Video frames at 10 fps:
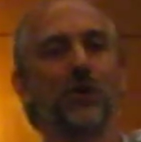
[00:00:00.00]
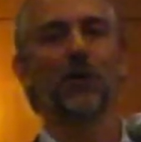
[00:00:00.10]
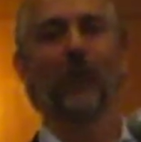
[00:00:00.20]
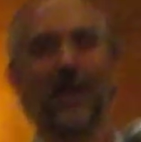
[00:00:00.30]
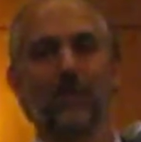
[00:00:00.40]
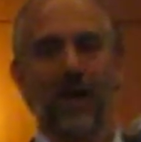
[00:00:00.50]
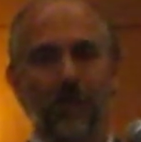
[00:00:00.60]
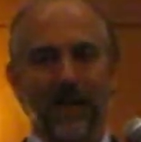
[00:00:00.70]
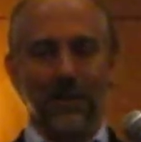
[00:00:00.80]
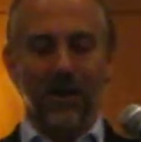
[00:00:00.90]
knew, on
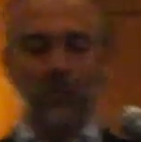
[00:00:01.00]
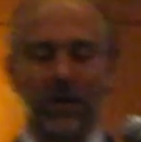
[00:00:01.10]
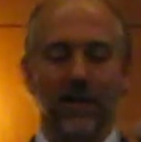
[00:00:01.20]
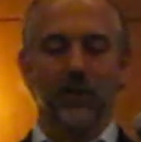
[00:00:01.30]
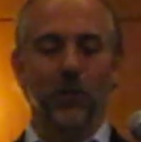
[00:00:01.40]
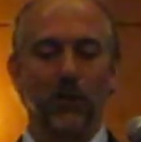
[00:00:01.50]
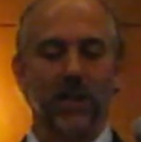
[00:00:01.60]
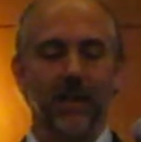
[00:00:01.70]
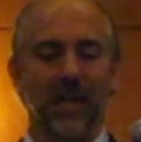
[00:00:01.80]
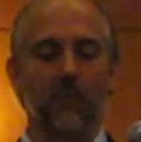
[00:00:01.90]
my logbook, I knew when
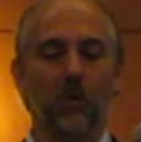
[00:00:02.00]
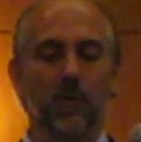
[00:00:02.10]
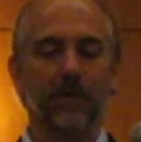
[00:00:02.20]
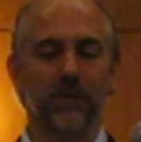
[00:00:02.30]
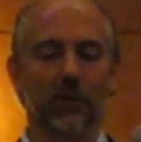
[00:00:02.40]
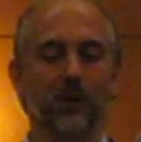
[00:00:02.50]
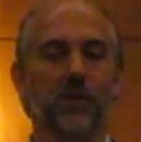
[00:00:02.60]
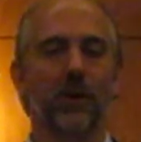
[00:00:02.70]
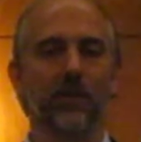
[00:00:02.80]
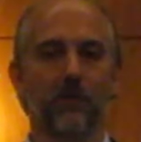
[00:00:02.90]
a camera would be turned
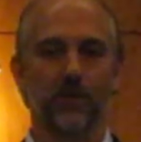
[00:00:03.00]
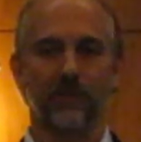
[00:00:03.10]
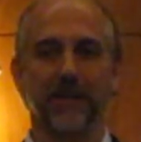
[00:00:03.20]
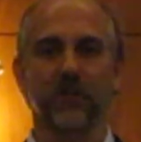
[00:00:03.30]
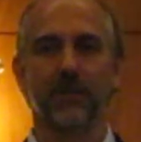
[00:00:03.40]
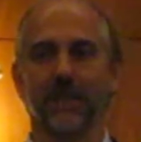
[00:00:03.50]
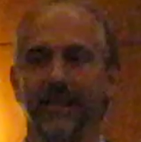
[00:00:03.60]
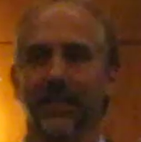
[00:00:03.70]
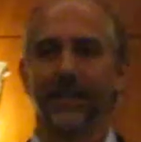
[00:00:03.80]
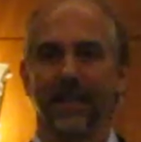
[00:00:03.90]
on that would face me,
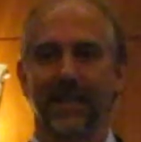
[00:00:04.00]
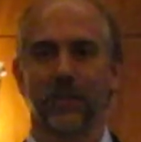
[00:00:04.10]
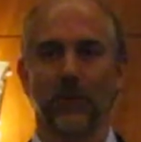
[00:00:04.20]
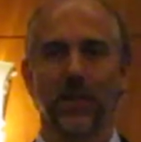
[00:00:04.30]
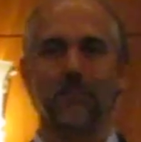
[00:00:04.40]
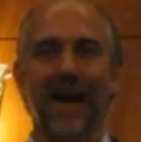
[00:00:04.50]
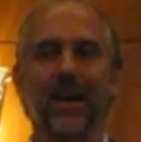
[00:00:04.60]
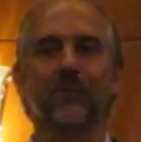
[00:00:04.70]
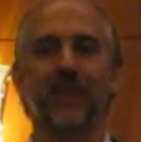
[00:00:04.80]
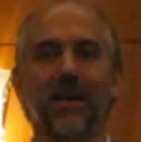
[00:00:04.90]
and so on the back
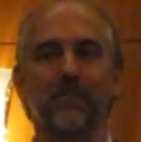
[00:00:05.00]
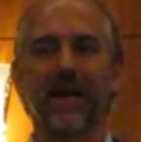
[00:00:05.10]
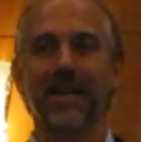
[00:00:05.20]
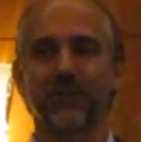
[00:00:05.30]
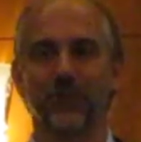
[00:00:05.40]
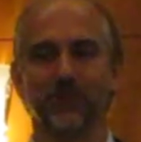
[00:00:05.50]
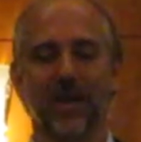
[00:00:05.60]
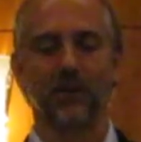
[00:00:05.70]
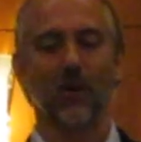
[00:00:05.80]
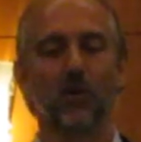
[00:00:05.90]
of that page of my
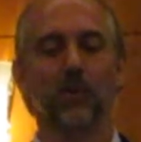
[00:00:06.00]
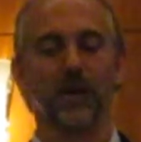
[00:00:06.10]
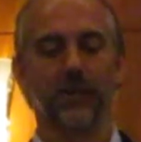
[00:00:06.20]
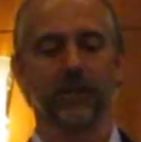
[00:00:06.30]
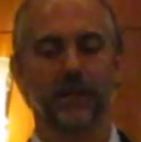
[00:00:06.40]
logbook,